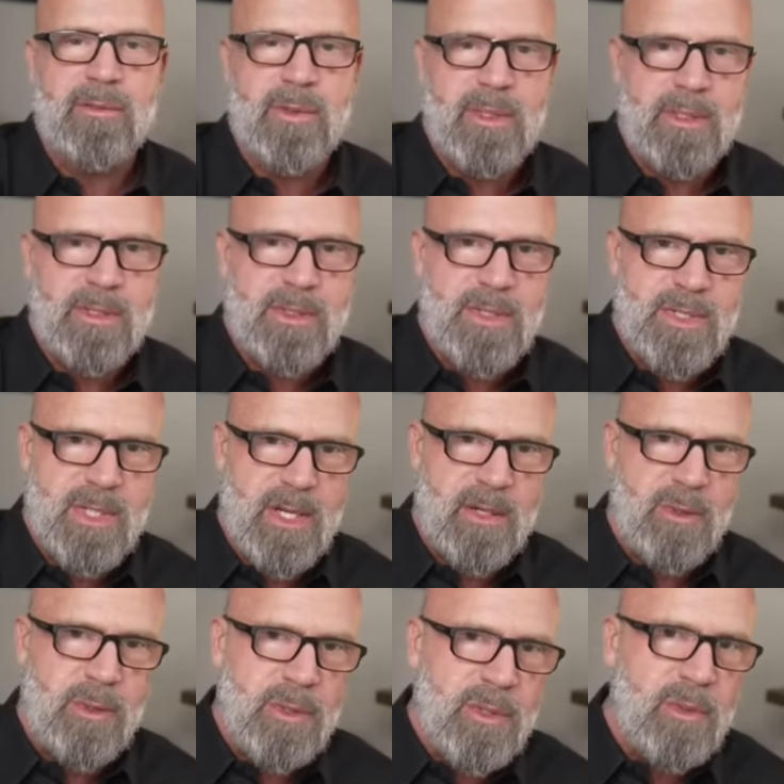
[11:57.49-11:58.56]
You get to decide
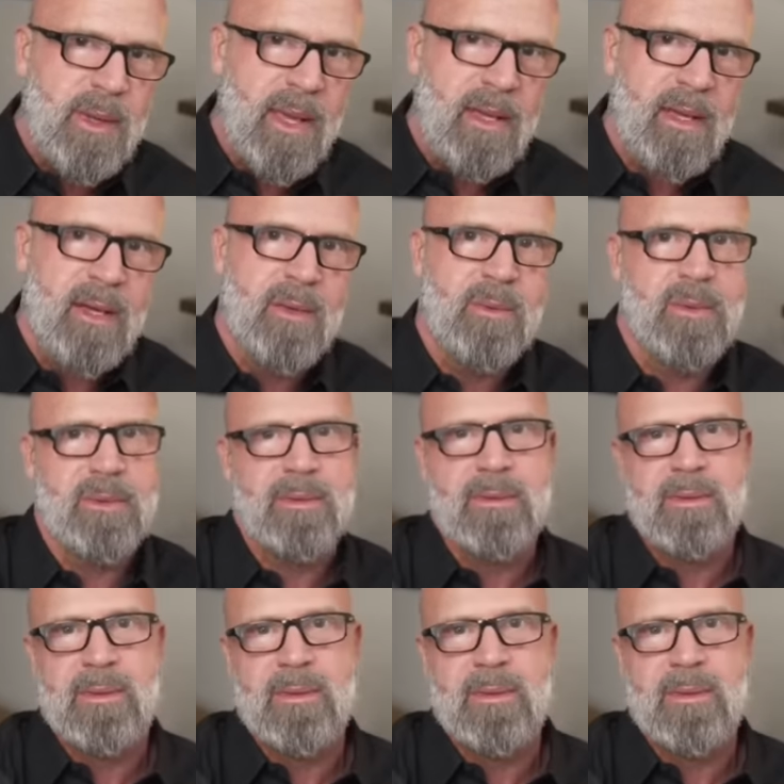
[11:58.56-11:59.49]
who you hang out with.